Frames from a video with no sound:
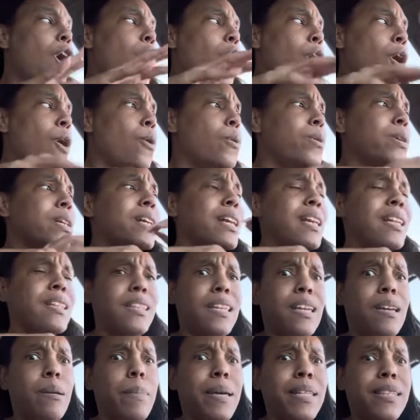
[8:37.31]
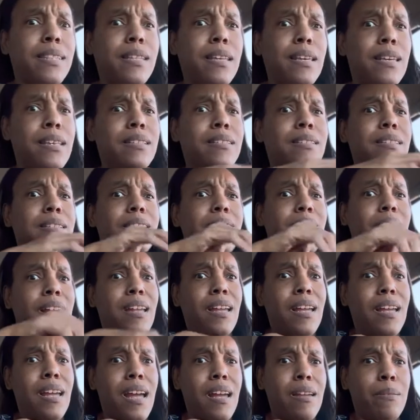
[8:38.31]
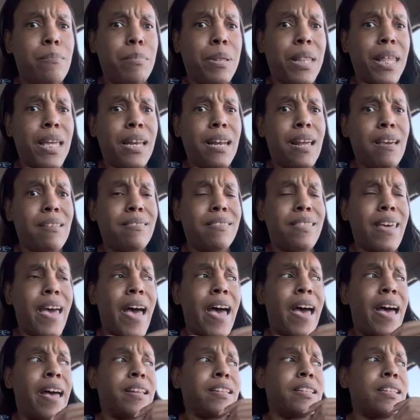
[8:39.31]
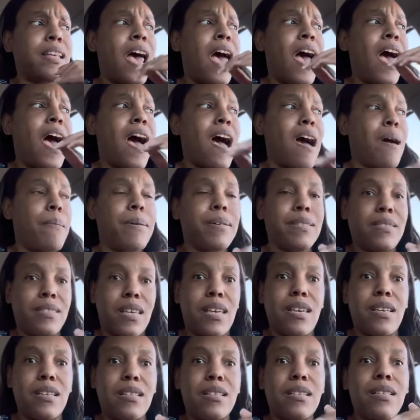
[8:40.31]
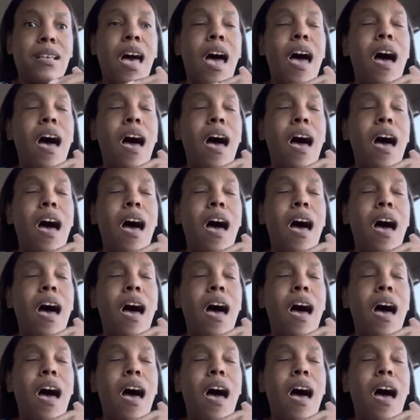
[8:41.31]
Oh, did I think about this? Did I plan out that? How about this?